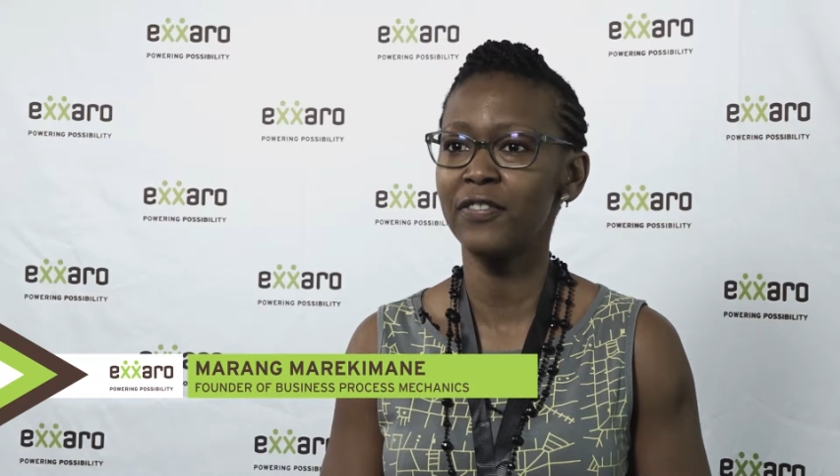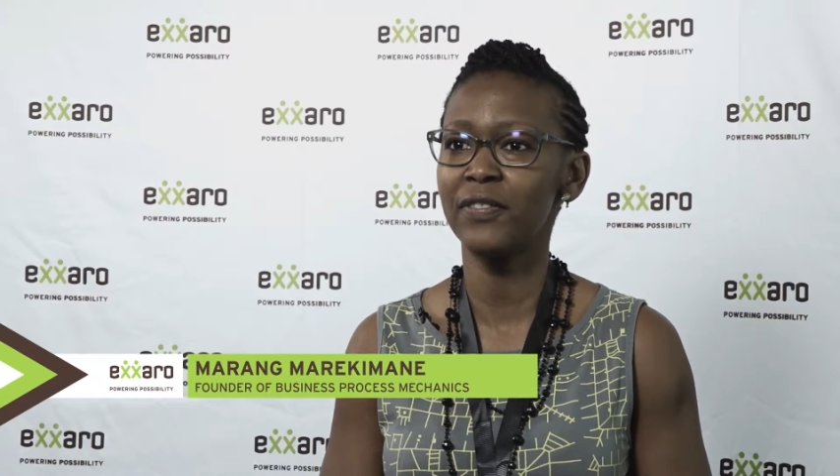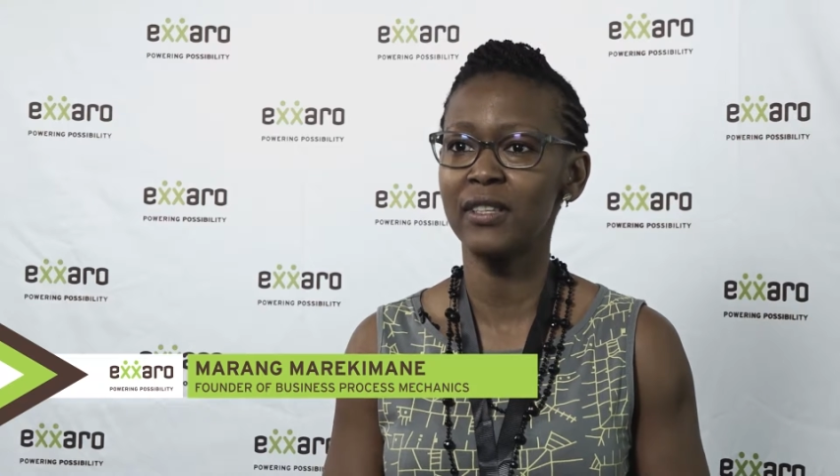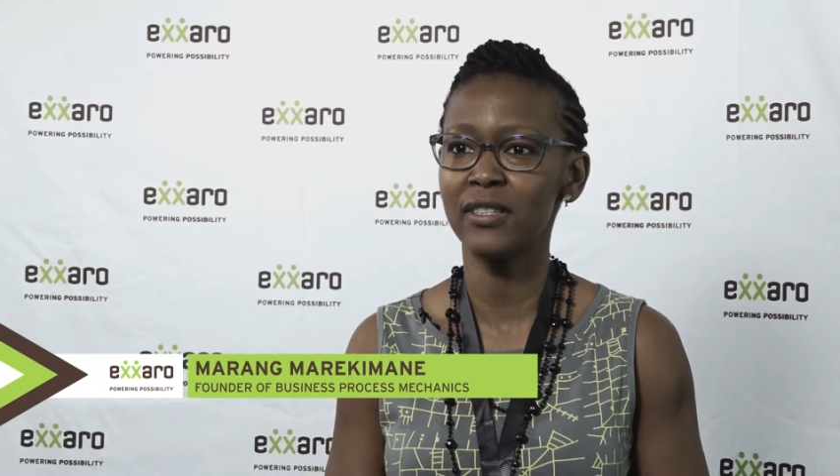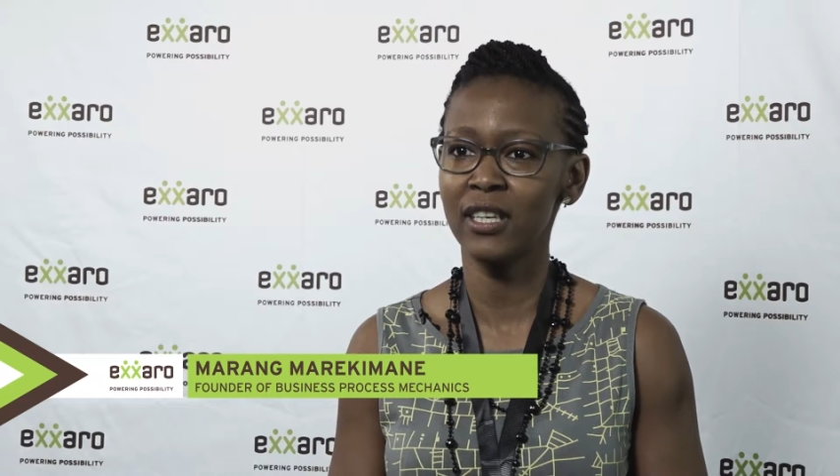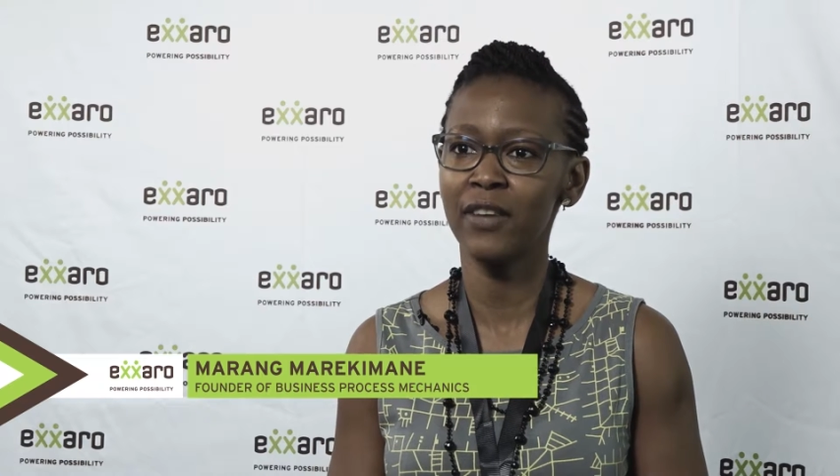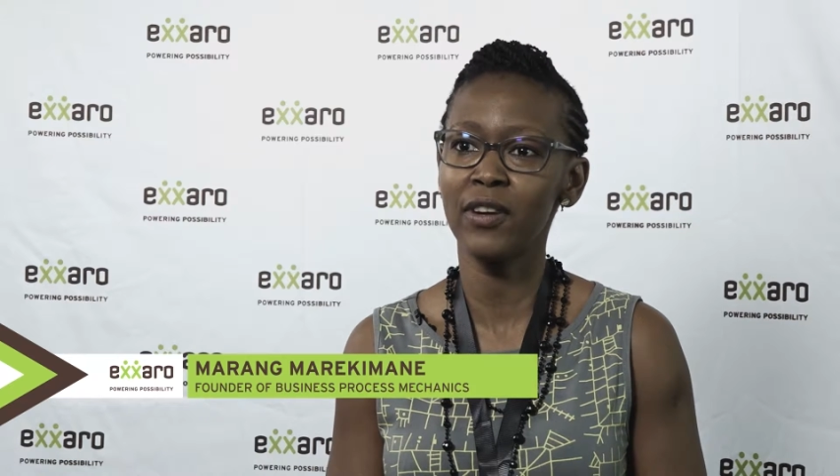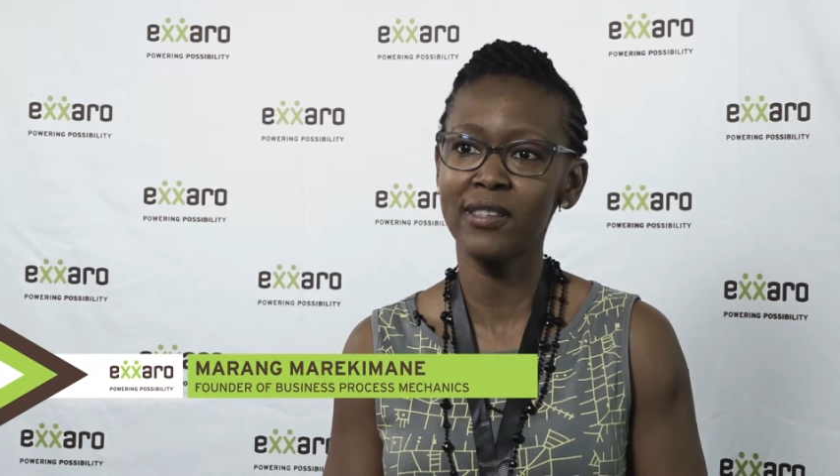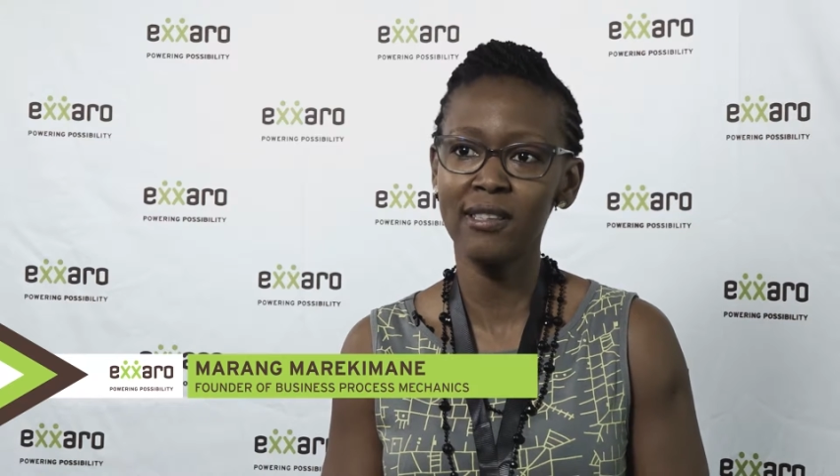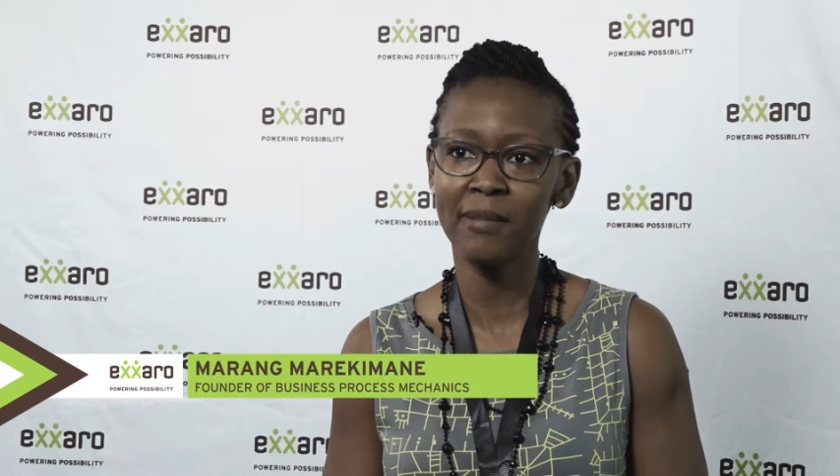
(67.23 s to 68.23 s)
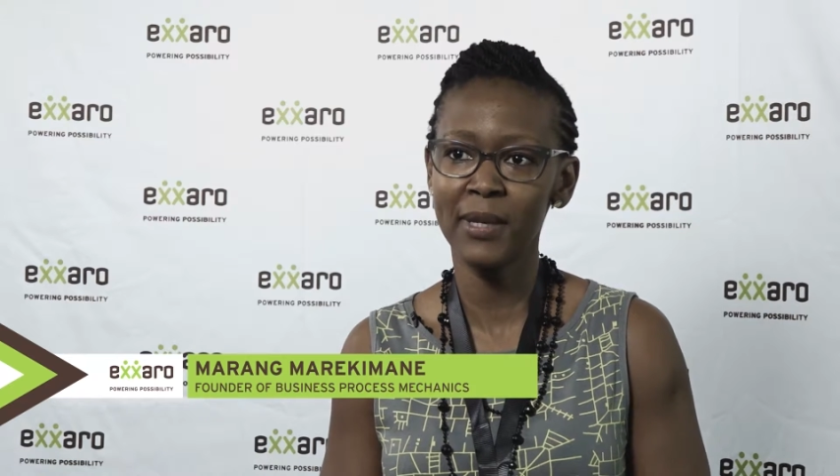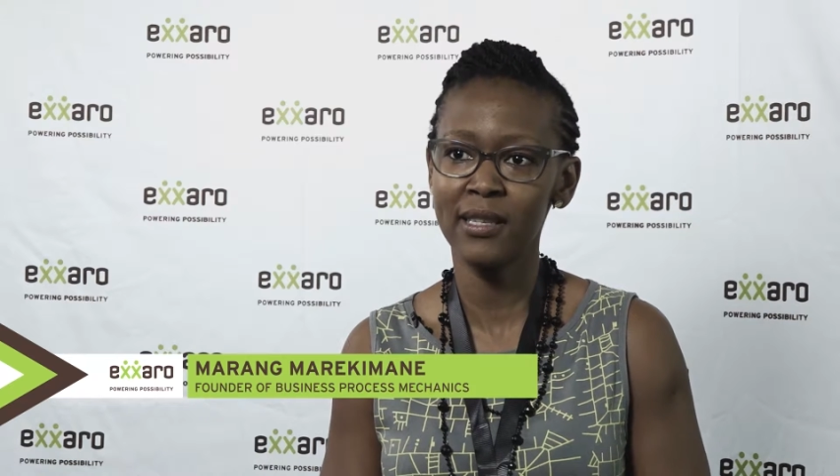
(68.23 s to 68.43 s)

that field and have got some